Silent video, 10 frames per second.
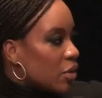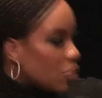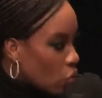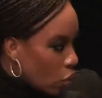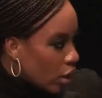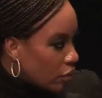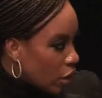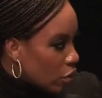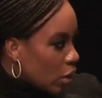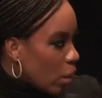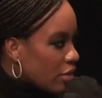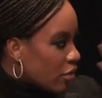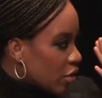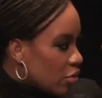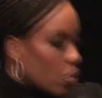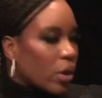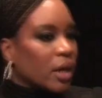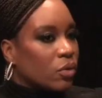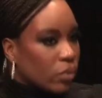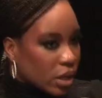the story the only way that the story
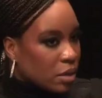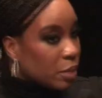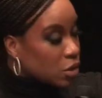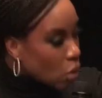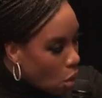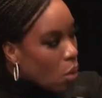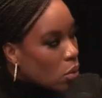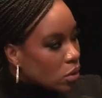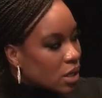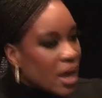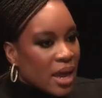could really be told